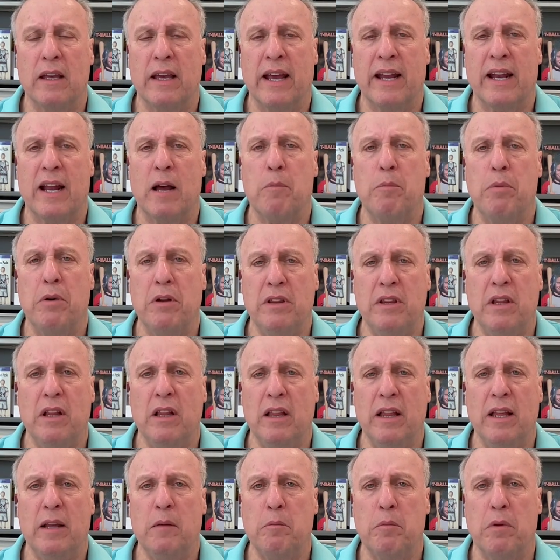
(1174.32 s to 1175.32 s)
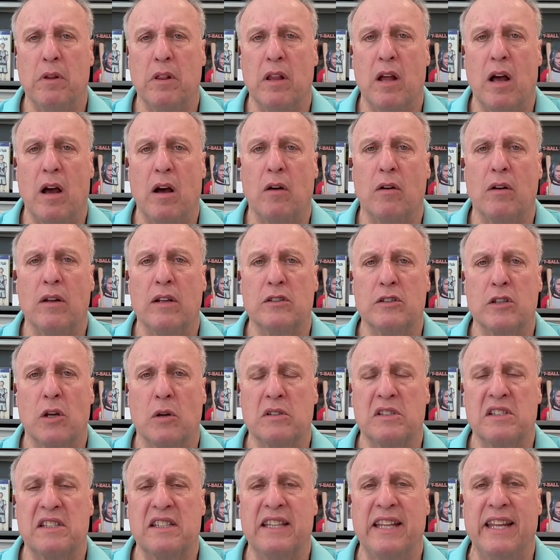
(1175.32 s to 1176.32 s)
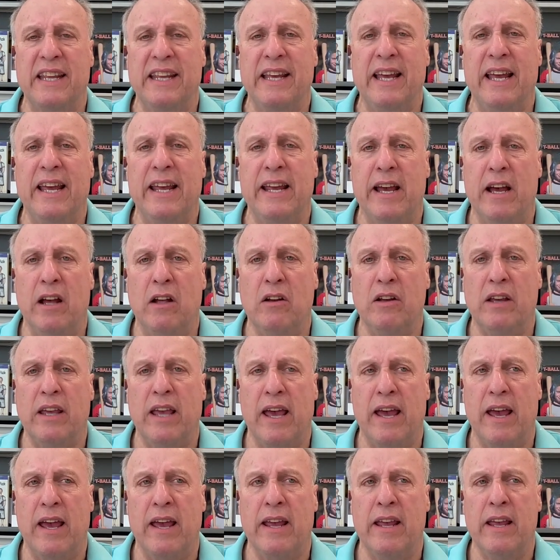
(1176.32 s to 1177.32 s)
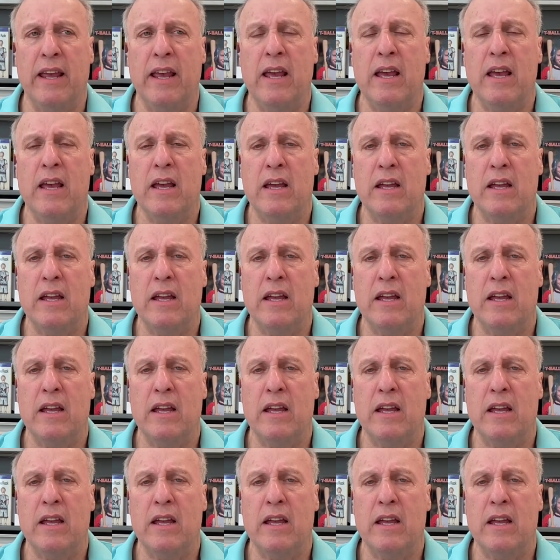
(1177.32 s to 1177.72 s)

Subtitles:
and I'll put the link below. So it's talkw.me.